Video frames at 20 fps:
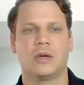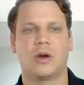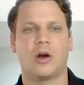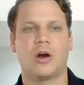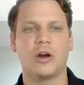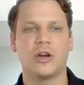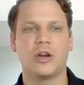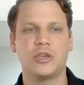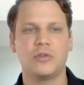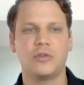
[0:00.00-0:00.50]

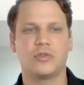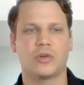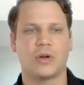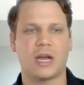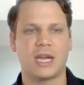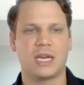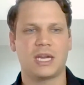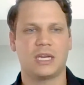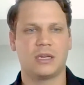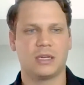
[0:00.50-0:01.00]
Are you
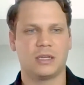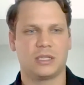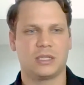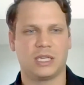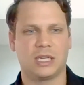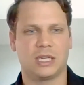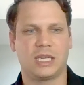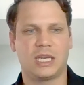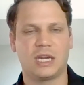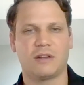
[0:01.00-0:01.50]
trying
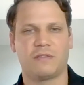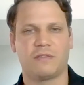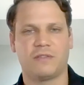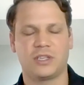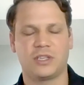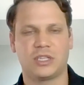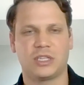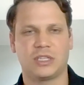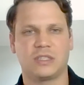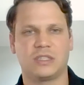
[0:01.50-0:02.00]
to get
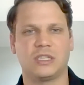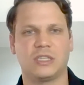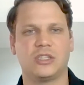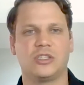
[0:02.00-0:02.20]
efficiency